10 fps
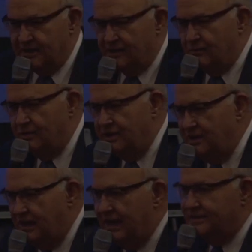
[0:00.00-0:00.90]
And we
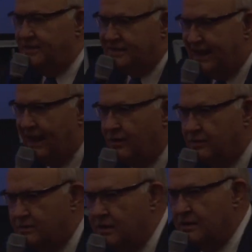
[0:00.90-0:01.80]
had the town
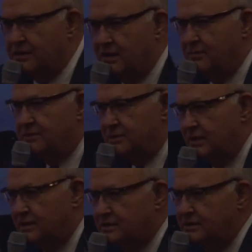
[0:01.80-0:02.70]
drunk come to
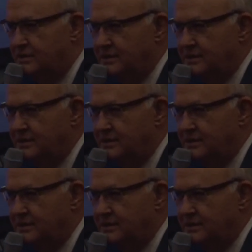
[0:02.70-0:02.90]
church.